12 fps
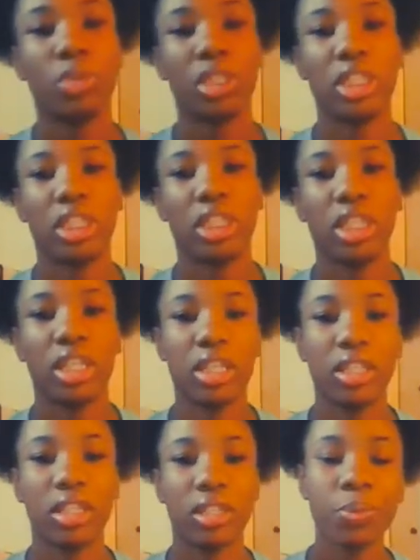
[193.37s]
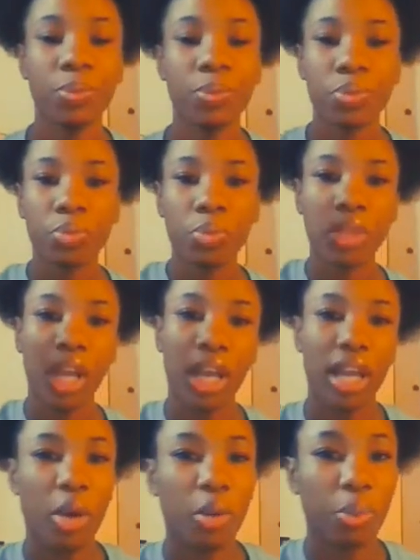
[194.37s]
which is
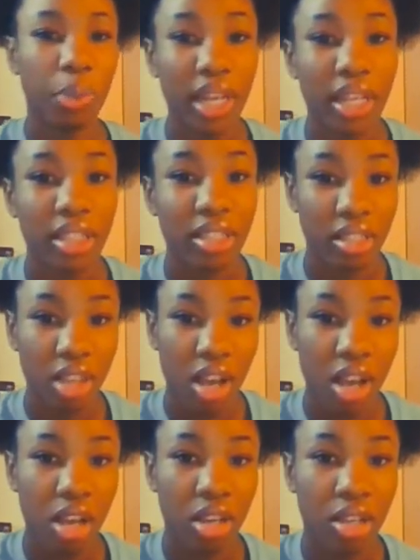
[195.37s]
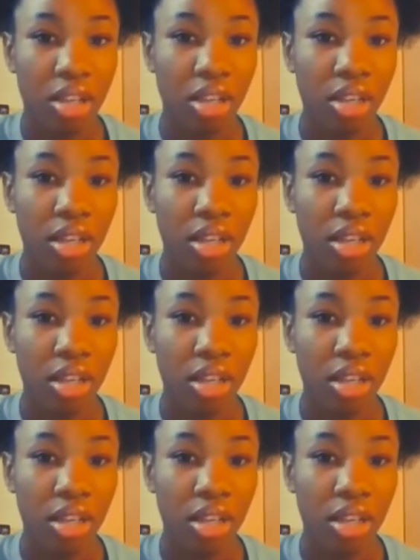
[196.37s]
I would play a song